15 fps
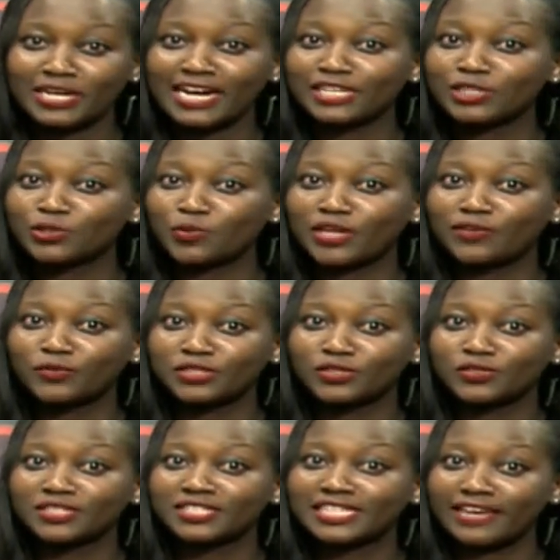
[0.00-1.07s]
can't wait for
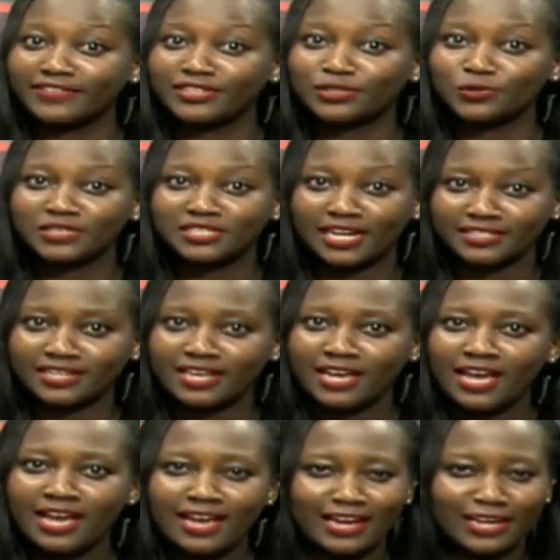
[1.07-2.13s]
season 7 to start.
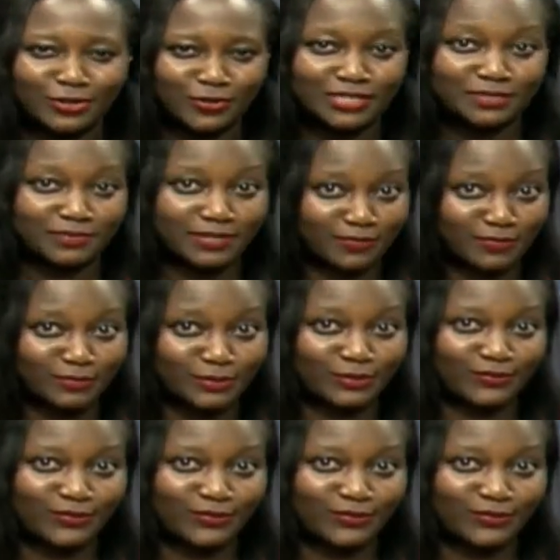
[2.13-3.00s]
I know I speak for most